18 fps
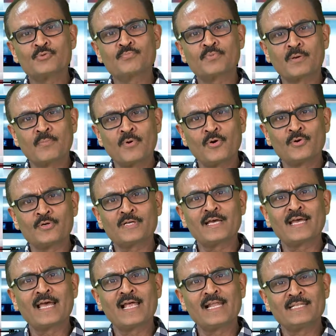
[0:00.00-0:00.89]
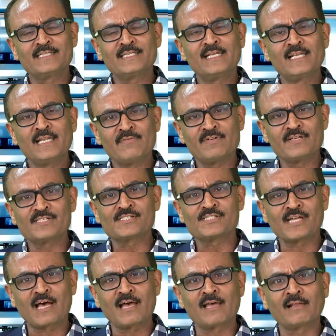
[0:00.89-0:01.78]
promote healthy living
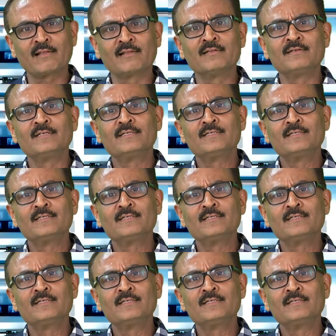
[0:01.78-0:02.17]
style,